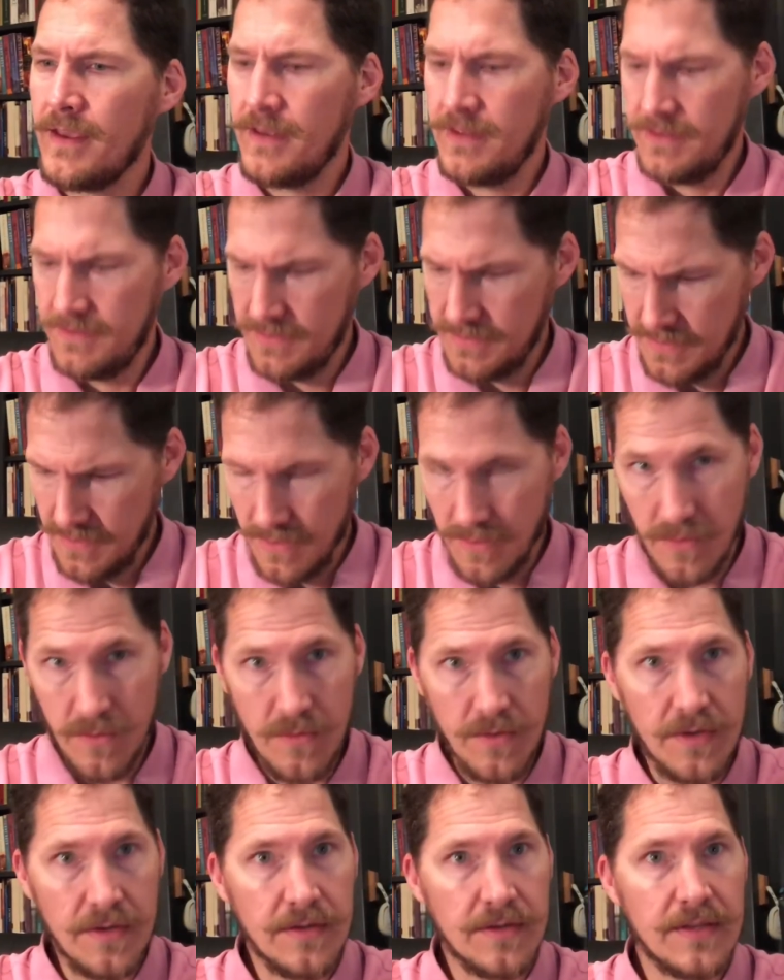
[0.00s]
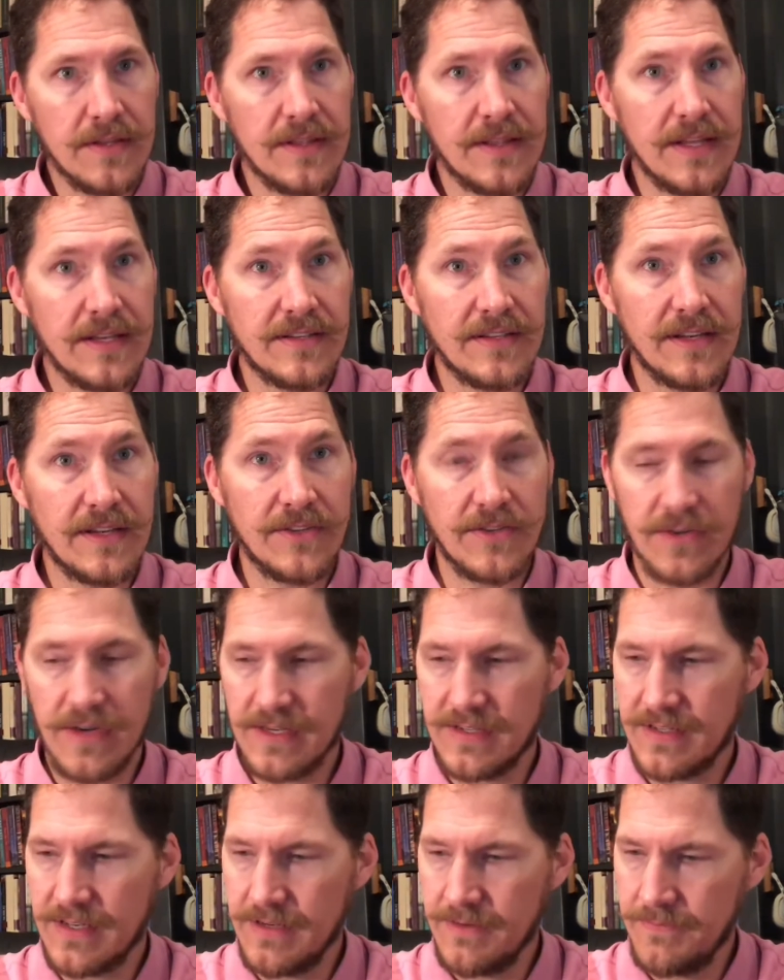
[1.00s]
So that's
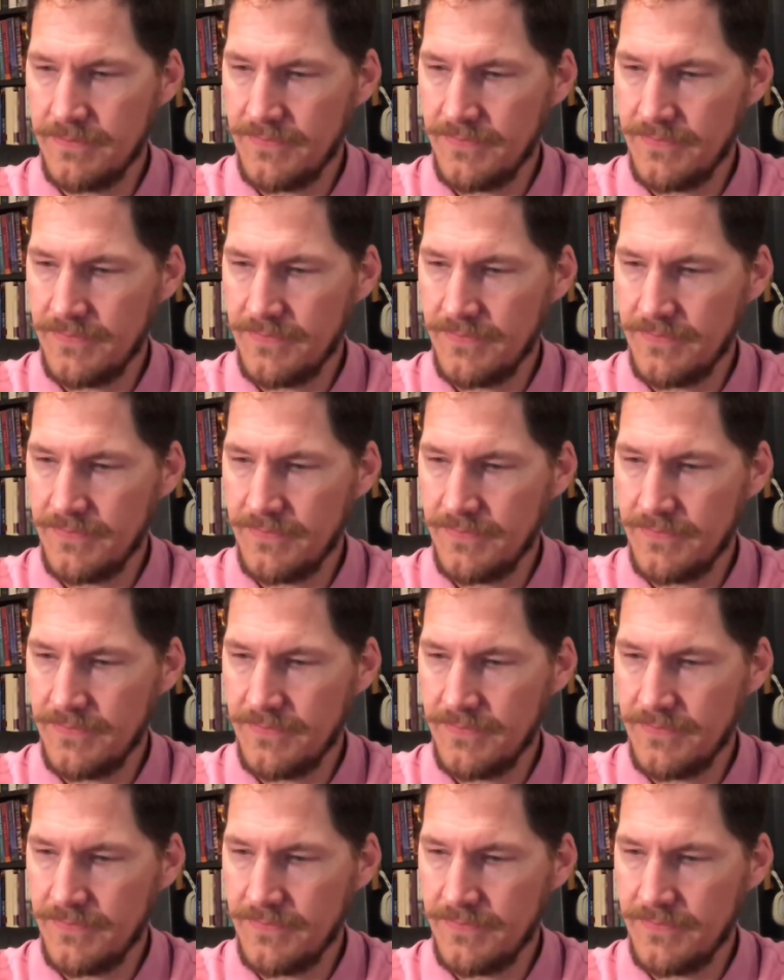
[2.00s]
interesting.